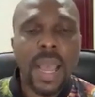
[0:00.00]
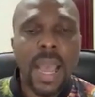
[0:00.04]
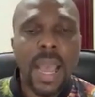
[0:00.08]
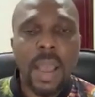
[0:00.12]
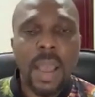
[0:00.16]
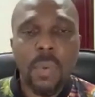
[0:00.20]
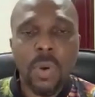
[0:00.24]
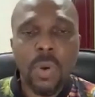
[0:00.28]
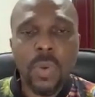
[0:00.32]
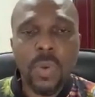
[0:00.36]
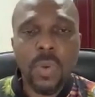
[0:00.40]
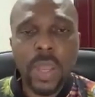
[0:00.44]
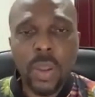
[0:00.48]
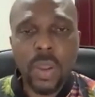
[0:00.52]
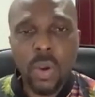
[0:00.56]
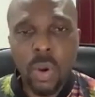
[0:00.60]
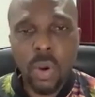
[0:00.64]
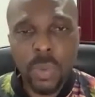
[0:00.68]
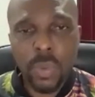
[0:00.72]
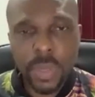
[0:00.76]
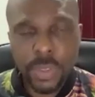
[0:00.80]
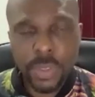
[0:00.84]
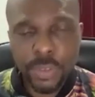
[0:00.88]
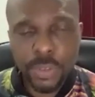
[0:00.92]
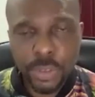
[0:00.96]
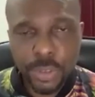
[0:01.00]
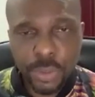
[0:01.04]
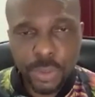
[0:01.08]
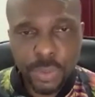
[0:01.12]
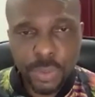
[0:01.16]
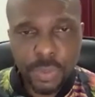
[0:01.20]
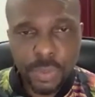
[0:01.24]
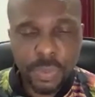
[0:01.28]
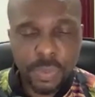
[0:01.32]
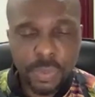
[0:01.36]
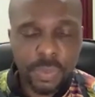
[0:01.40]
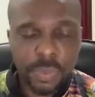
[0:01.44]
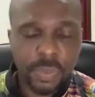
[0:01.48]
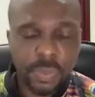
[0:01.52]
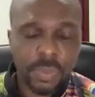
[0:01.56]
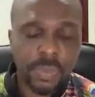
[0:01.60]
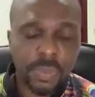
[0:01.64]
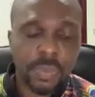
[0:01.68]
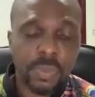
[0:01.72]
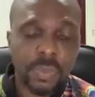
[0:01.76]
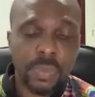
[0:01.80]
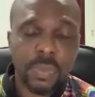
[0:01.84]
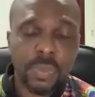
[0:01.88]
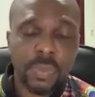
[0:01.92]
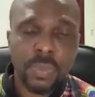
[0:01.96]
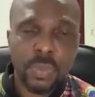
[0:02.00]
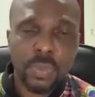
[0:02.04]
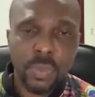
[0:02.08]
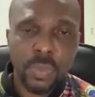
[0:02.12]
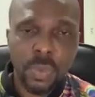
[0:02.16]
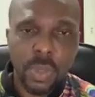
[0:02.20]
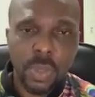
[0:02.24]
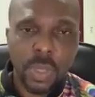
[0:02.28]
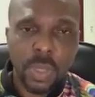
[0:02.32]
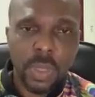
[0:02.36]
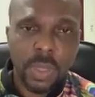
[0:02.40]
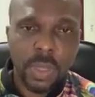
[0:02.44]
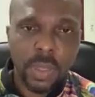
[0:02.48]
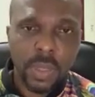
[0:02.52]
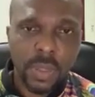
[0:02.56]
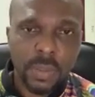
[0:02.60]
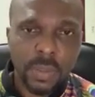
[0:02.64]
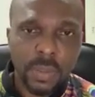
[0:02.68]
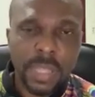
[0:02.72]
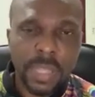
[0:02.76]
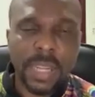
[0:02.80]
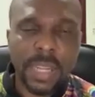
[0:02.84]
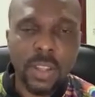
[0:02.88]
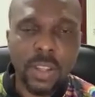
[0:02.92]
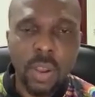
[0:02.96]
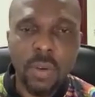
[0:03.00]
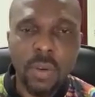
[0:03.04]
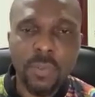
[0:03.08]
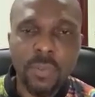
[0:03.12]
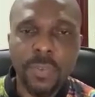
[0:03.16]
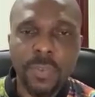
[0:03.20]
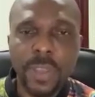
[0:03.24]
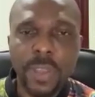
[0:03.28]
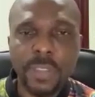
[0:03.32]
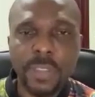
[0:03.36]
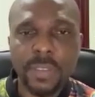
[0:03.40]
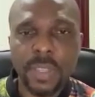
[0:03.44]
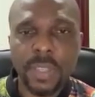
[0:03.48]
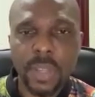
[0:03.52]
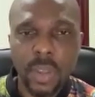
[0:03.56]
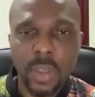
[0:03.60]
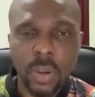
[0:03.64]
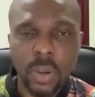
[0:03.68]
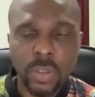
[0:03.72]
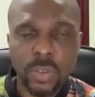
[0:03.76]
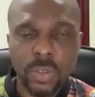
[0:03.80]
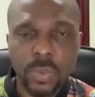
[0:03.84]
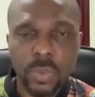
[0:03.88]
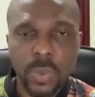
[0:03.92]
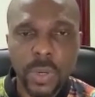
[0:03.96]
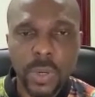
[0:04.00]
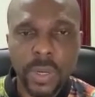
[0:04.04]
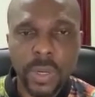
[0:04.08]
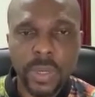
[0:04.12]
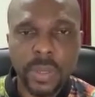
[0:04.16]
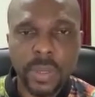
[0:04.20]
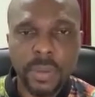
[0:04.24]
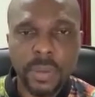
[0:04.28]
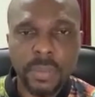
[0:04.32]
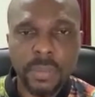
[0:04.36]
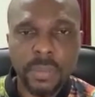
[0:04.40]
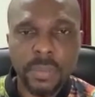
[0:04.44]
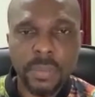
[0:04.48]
I want to encourage you, start confessing God's word.